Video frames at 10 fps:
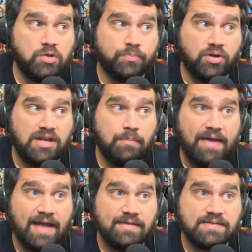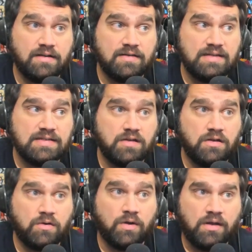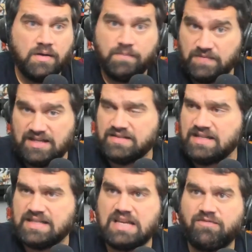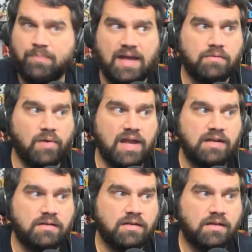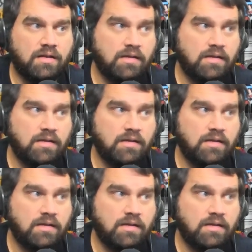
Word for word: 2 to bring in Pattinson into DCU. Sounds like a safe bet, right?